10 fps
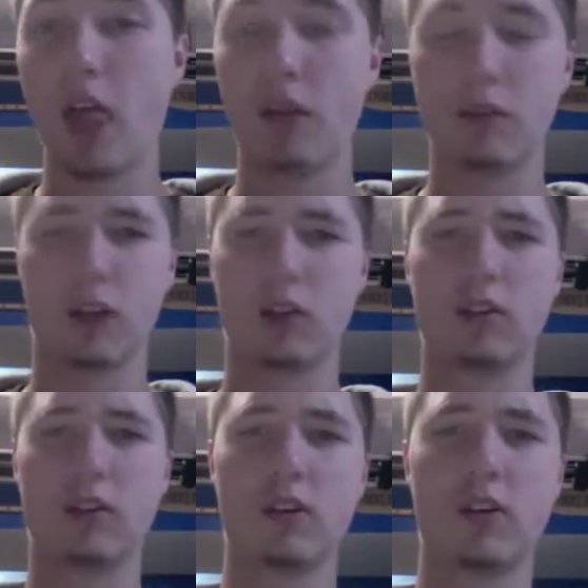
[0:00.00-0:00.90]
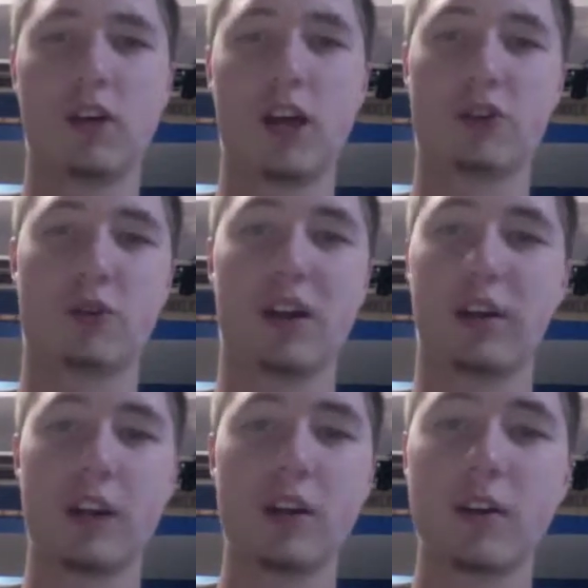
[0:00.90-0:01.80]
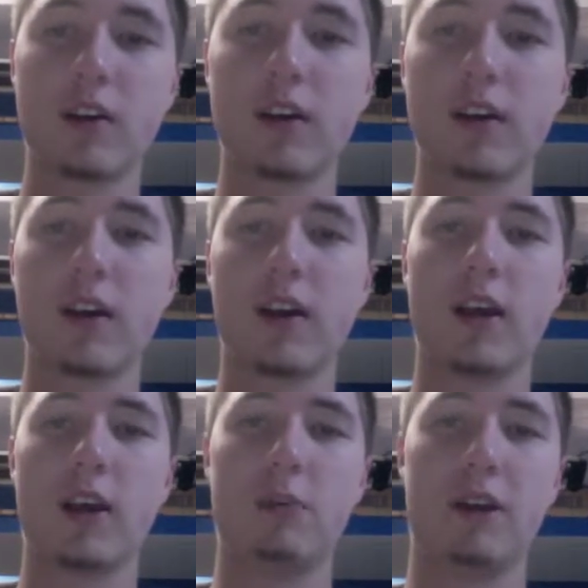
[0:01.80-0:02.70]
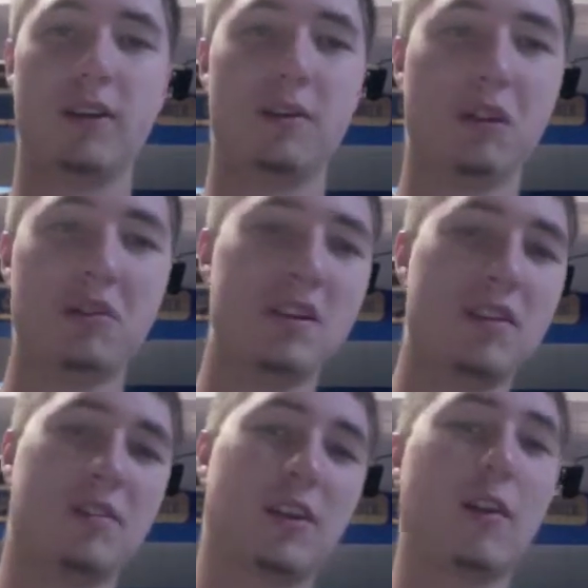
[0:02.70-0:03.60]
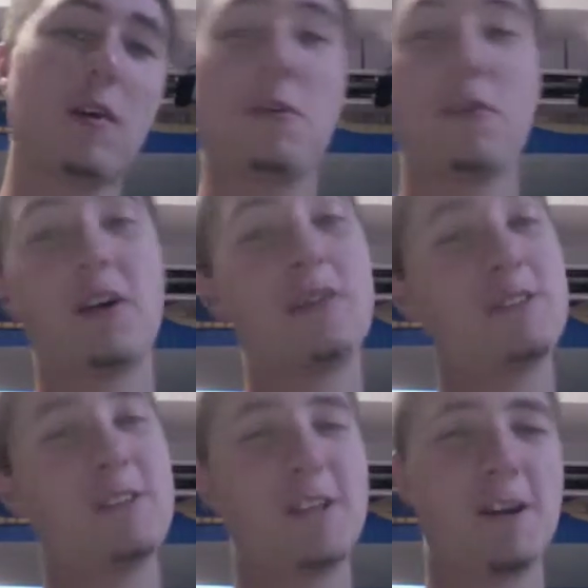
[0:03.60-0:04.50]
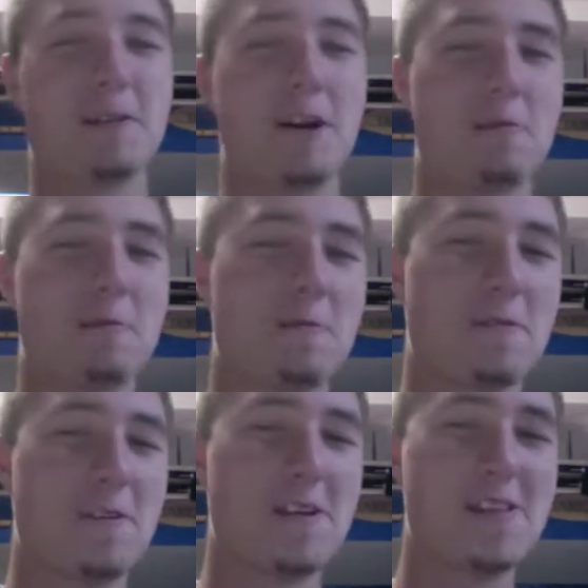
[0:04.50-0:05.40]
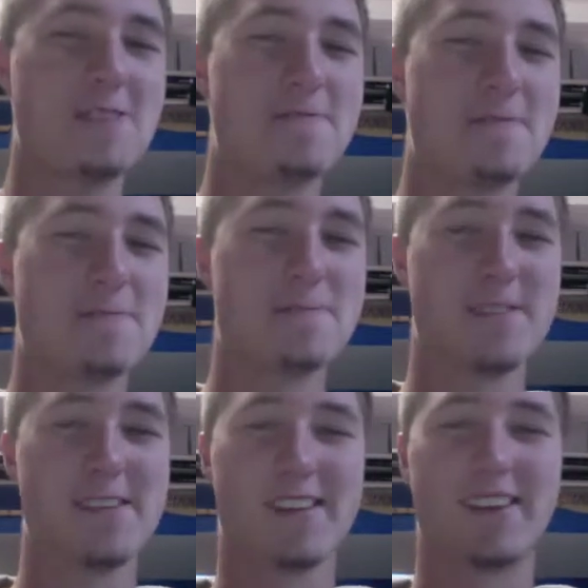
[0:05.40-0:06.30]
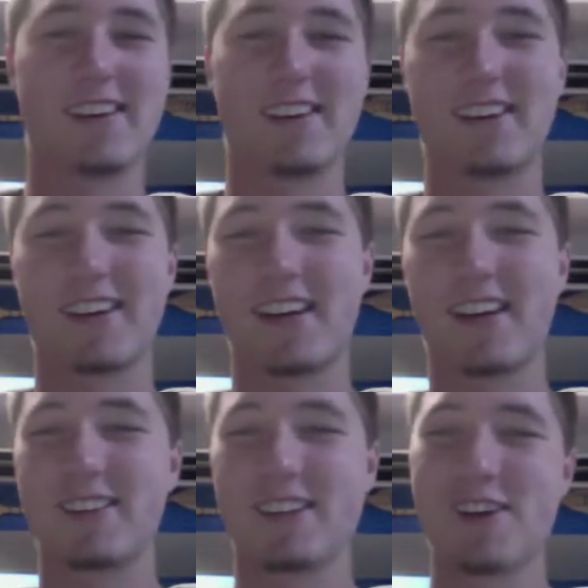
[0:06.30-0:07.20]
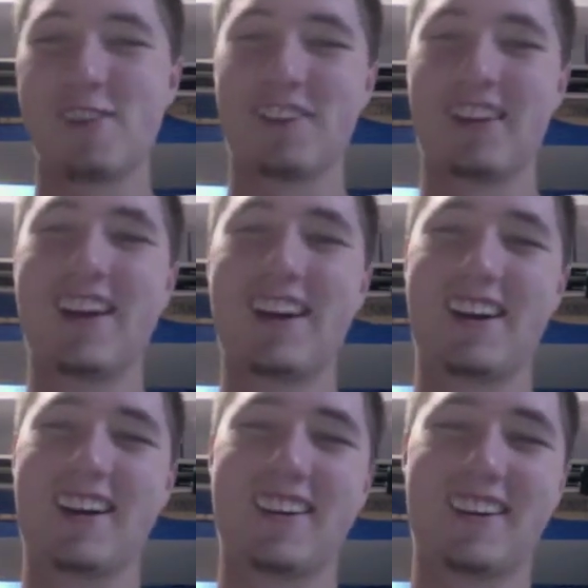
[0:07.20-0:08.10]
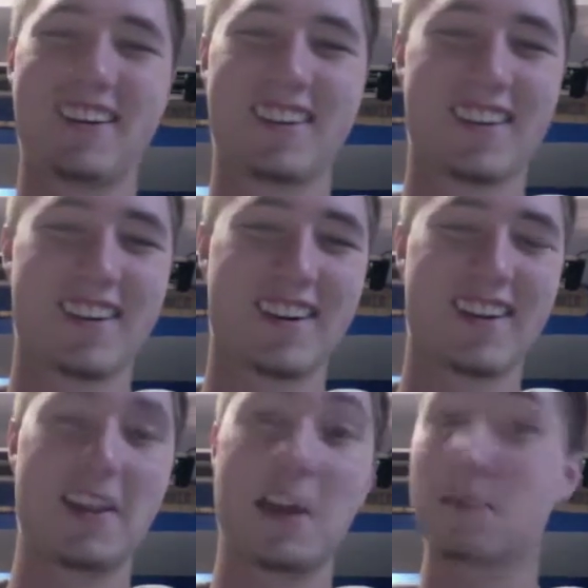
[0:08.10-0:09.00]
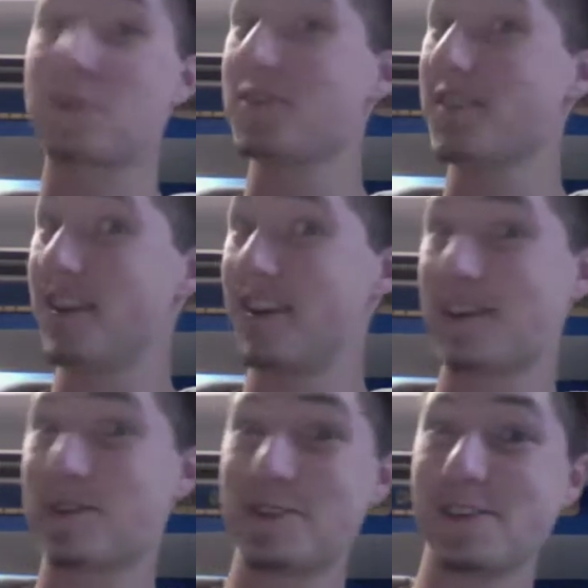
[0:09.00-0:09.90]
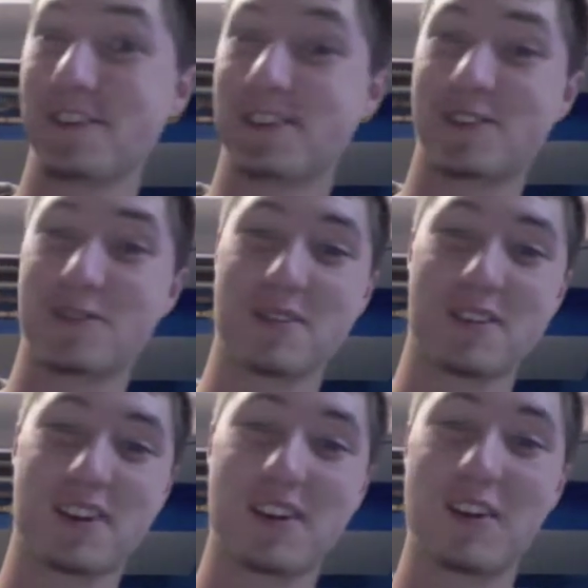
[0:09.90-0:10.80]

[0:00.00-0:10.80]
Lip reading: Ugh, actuality. But in Oblivion, it's like, oh, I've seen that rock before. That's familiar. That's right over there. And that tree looks familiar.